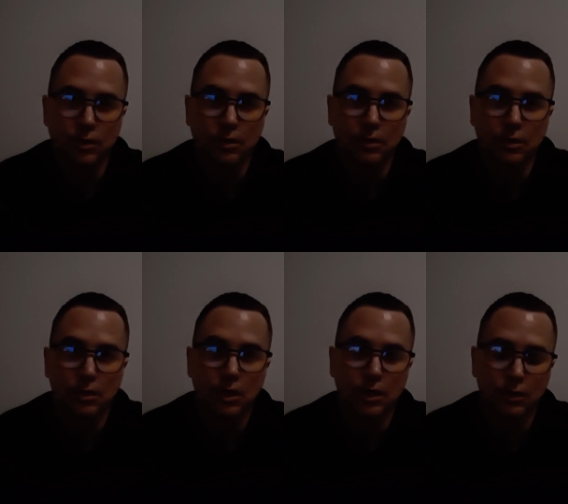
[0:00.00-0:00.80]
Okay.
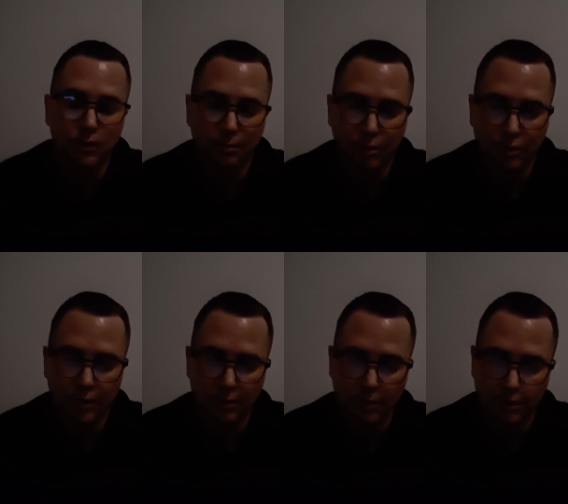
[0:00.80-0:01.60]
How do you want to
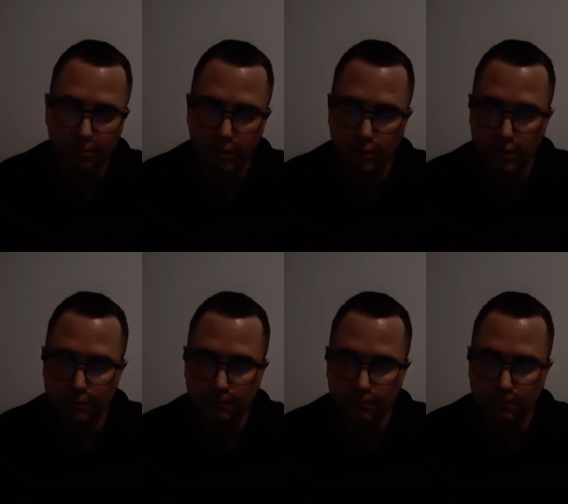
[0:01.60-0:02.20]
program your computer?